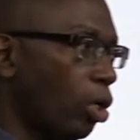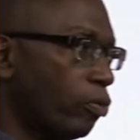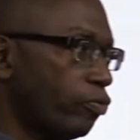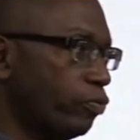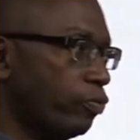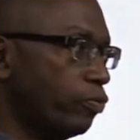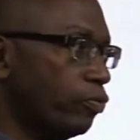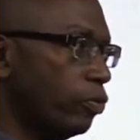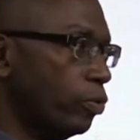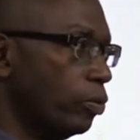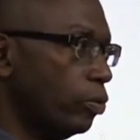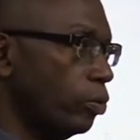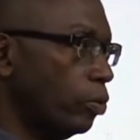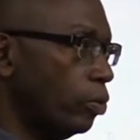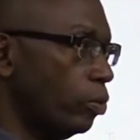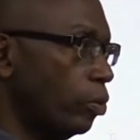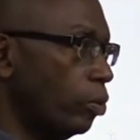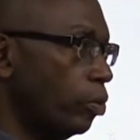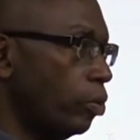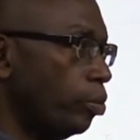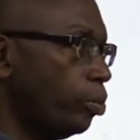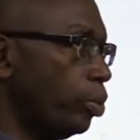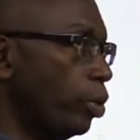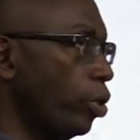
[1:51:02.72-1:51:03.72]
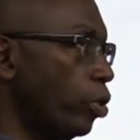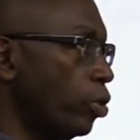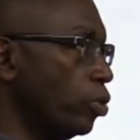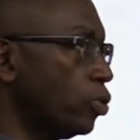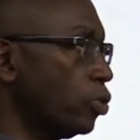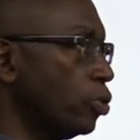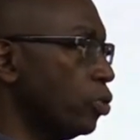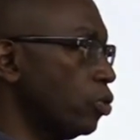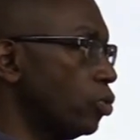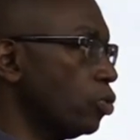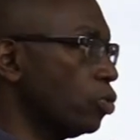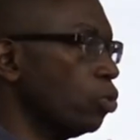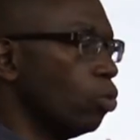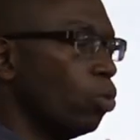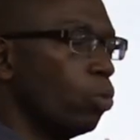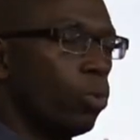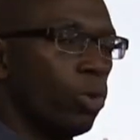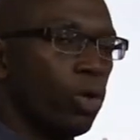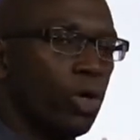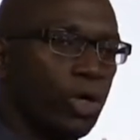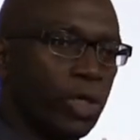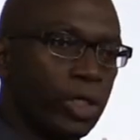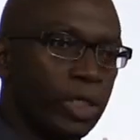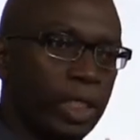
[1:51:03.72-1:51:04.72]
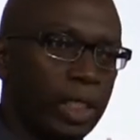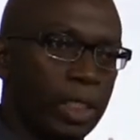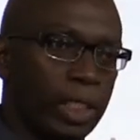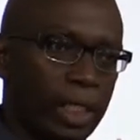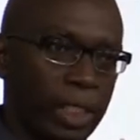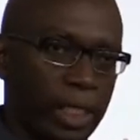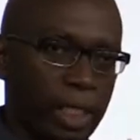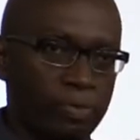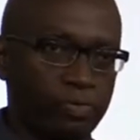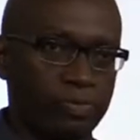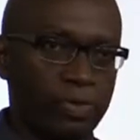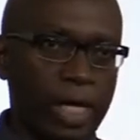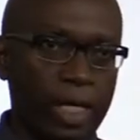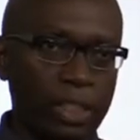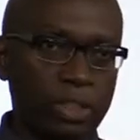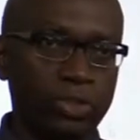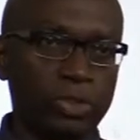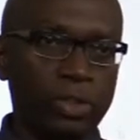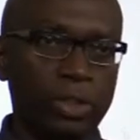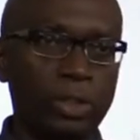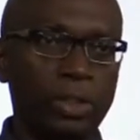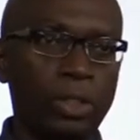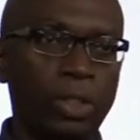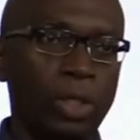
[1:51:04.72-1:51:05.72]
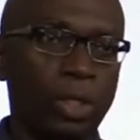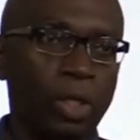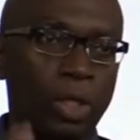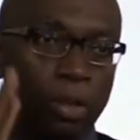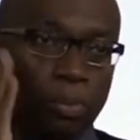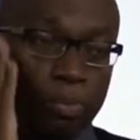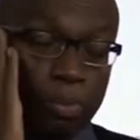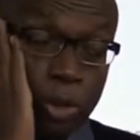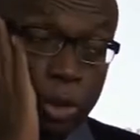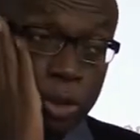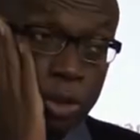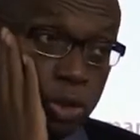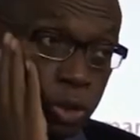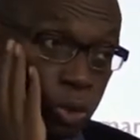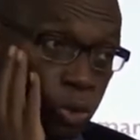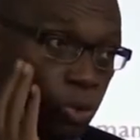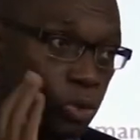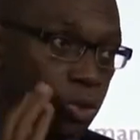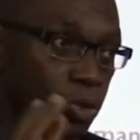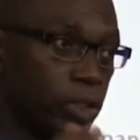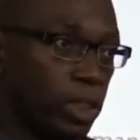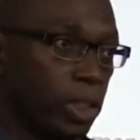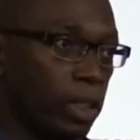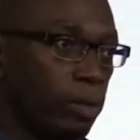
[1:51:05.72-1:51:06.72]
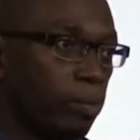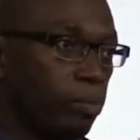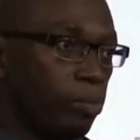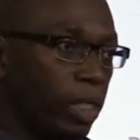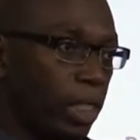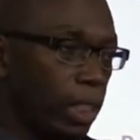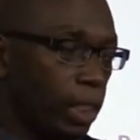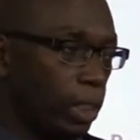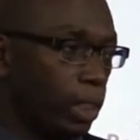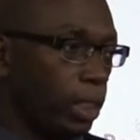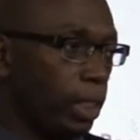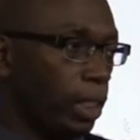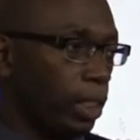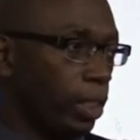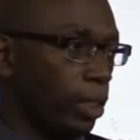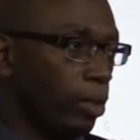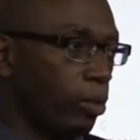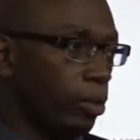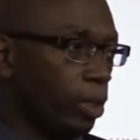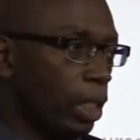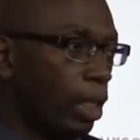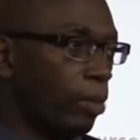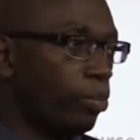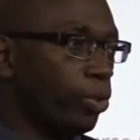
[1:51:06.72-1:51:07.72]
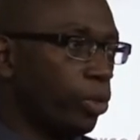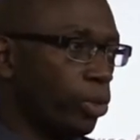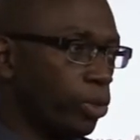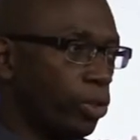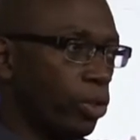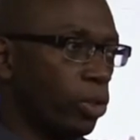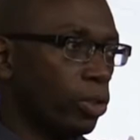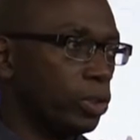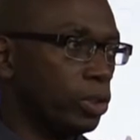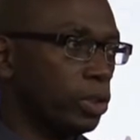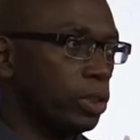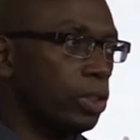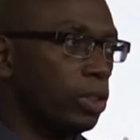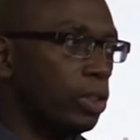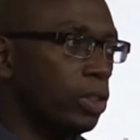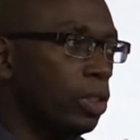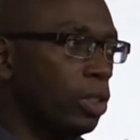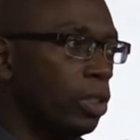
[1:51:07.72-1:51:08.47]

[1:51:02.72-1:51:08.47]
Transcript: of persons working in a factory, producing, making a product.